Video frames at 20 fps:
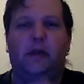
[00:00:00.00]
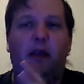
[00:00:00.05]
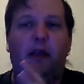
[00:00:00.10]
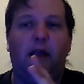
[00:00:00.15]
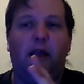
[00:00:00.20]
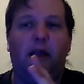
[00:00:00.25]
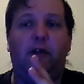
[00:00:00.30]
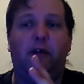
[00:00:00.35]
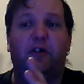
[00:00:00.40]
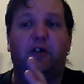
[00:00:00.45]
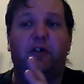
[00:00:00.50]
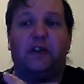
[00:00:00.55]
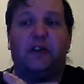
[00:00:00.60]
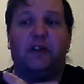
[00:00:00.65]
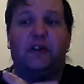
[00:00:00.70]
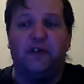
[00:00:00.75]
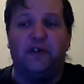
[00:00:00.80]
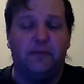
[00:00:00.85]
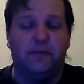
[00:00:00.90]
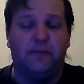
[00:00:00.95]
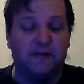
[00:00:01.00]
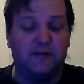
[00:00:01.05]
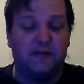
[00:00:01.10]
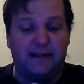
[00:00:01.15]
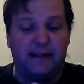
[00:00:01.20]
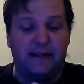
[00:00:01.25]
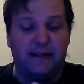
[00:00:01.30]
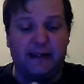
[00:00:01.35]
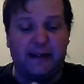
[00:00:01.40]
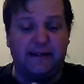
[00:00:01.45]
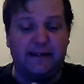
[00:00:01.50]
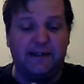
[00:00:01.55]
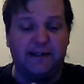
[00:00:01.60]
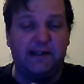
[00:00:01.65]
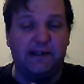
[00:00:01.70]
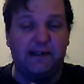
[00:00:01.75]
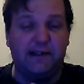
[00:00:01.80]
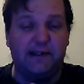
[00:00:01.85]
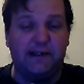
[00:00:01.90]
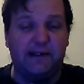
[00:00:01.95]
Hey there, YouTubers, how you guys
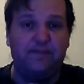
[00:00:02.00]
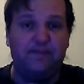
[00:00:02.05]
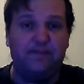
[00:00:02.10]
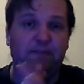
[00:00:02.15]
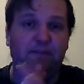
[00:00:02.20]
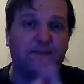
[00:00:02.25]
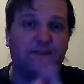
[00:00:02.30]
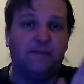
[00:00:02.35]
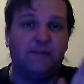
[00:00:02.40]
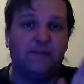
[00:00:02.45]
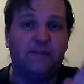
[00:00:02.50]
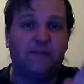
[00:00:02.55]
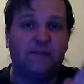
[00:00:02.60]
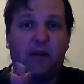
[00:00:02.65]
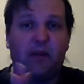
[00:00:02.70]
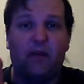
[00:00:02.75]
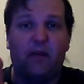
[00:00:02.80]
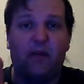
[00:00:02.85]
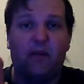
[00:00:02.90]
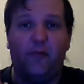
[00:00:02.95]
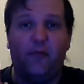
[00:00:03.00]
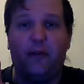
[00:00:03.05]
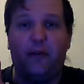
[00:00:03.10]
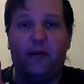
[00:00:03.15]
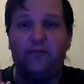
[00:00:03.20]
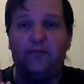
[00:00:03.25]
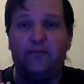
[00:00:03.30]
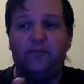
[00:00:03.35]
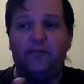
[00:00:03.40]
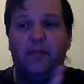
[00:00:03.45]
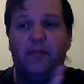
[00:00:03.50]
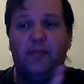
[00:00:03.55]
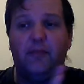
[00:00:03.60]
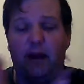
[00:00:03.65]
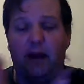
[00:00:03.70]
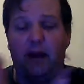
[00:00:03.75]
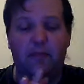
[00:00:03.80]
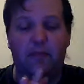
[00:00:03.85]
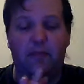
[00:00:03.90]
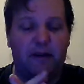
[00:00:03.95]
doing? Well,
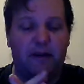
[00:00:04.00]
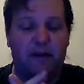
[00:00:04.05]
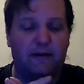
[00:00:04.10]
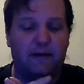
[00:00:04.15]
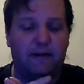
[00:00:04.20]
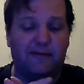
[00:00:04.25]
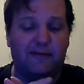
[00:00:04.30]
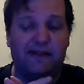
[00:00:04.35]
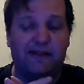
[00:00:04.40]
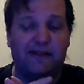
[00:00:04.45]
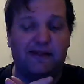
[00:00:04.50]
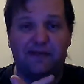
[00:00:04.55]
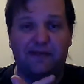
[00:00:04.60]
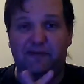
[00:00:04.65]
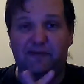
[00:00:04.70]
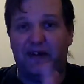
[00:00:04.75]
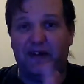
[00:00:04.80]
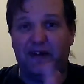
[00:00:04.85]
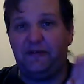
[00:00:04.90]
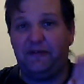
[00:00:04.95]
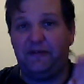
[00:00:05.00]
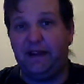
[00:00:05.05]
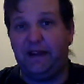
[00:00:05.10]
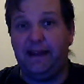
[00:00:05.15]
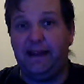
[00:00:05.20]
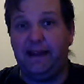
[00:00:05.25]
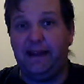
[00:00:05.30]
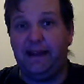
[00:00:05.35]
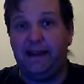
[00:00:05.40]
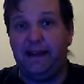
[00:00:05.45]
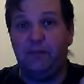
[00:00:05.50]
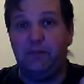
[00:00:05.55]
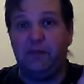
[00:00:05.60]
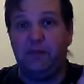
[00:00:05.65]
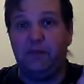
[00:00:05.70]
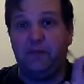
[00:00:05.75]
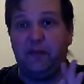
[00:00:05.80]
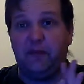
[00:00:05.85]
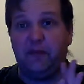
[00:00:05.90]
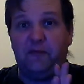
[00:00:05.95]
I'm here to finally get my
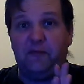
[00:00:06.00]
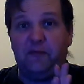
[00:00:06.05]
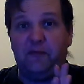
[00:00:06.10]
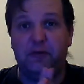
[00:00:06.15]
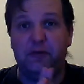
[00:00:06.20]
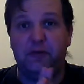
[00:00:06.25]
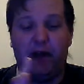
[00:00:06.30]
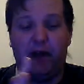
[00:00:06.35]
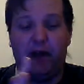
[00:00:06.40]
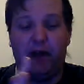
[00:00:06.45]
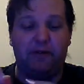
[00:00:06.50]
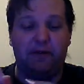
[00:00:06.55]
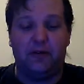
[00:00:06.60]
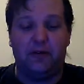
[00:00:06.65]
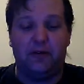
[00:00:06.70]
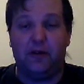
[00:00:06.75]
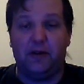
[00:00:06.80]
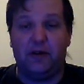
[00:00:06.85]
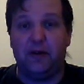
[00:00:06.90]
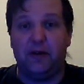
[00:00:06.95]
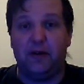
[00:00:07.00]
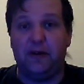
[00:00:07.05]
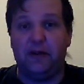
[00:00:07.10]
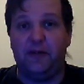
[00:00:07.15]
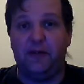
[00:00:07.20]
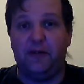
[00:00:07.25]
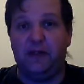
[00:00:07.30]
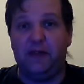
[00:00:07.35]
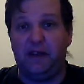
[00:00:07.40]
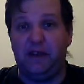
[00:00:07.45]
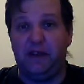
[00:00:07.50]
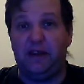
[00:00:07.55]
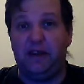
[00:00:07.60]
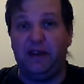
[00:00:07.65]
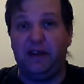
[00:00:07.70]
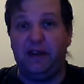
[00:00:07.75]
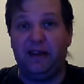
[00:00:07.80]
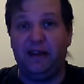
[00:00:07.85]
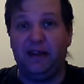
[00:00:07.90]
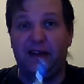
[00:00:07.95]
review out on the
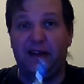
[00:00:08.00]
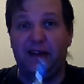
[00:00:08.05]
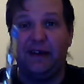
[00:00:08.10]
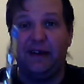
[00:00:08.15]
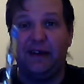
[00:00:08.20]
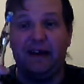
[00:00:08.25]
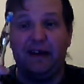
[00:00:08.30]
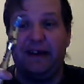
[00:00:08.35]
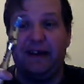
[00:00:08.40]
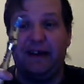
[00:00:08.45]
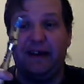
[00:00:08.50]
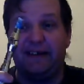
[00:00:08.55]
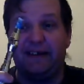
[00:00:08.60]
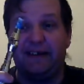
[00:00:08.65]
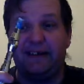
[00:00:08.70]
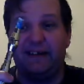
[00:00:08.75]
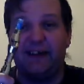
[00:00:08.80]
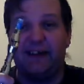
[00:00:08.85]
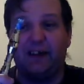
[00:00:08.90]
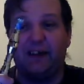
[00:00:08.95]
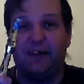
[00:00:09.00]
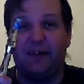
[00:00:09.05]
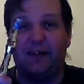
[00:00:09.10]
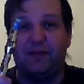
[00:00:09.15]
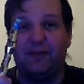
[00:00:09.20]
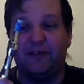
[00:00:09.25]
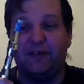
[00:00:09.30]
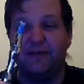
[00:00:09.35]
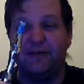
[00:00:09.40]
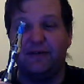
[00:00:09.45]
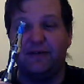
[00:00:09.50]
Excalibur